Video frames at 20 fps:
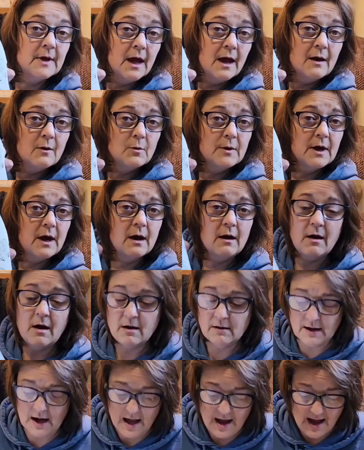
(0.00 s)
Yeah, we got
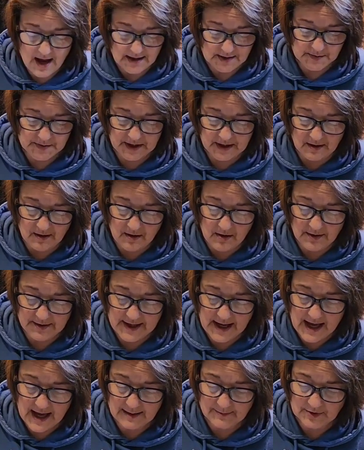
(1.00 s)
all kinds. We got
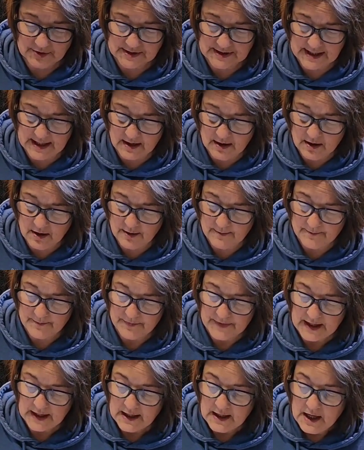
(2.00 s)
all the animals
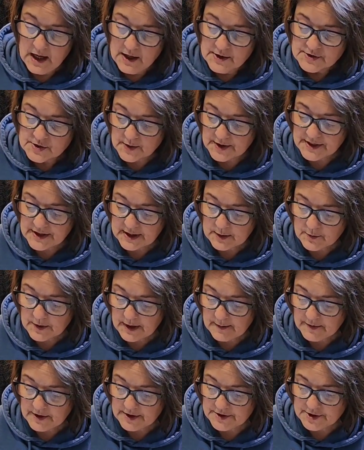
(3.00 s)
here. So I think
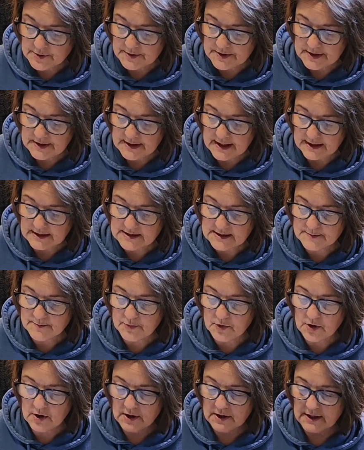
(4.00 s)
what I'm going to do in the
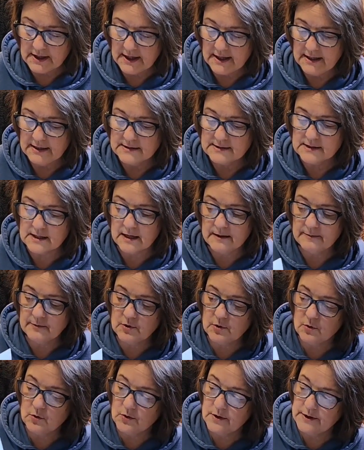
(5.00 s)
next book is
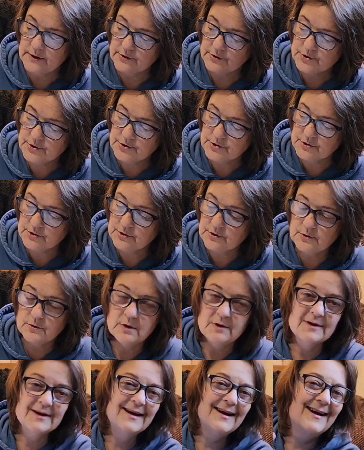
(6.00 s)
I'm going
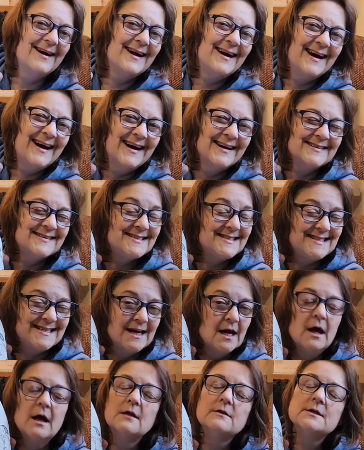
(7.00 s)
to,
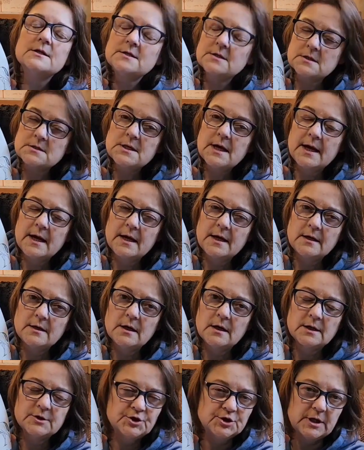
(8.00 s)
this is
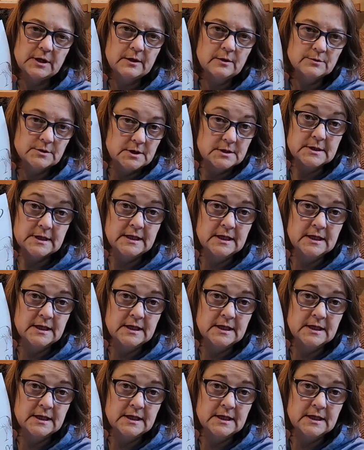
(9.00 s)
a shout out to